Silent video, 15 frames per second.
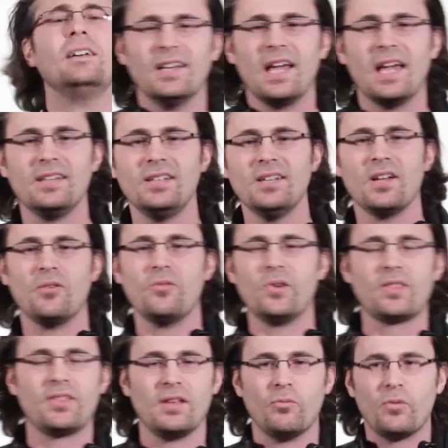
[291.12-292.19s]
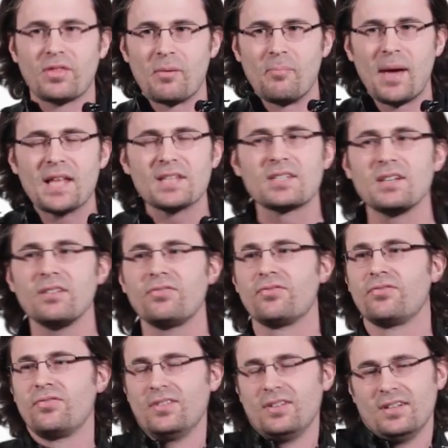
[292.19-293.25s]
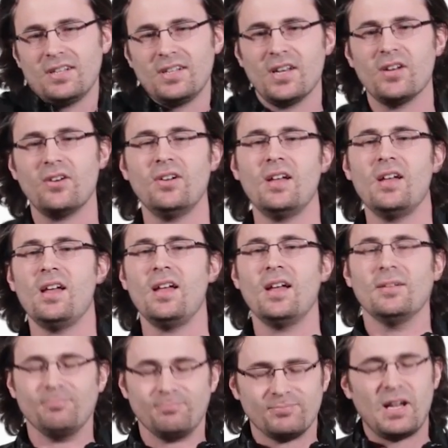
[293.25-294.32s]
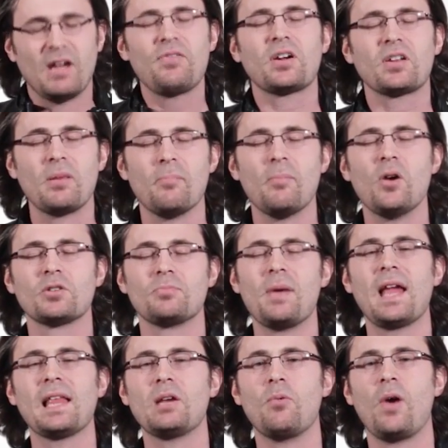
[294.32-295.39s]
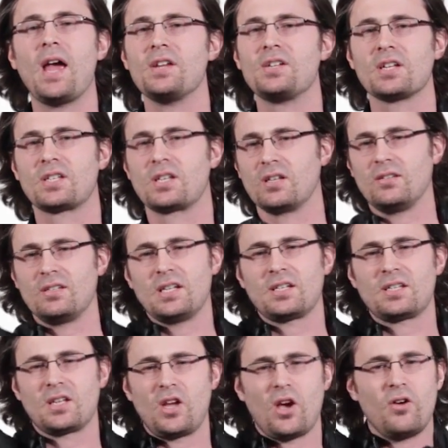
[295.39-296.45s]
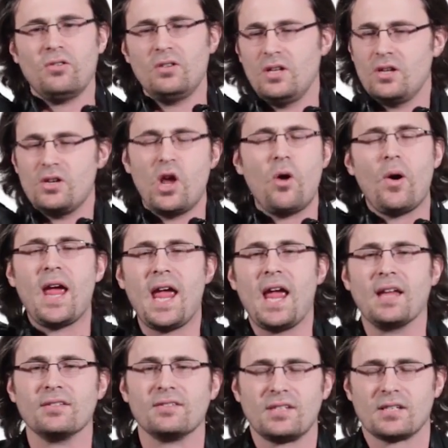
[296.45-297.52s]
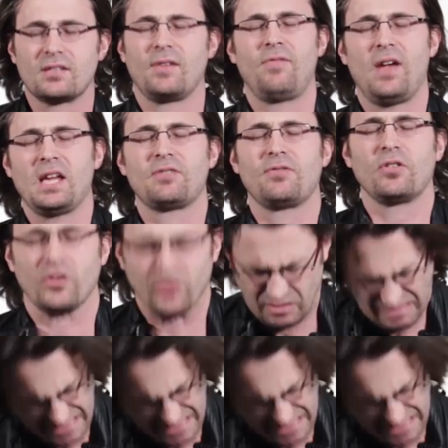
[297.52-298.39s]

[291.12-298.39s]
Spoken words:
And with a mensif, I figured the most manly way is just to go no hands, just face first.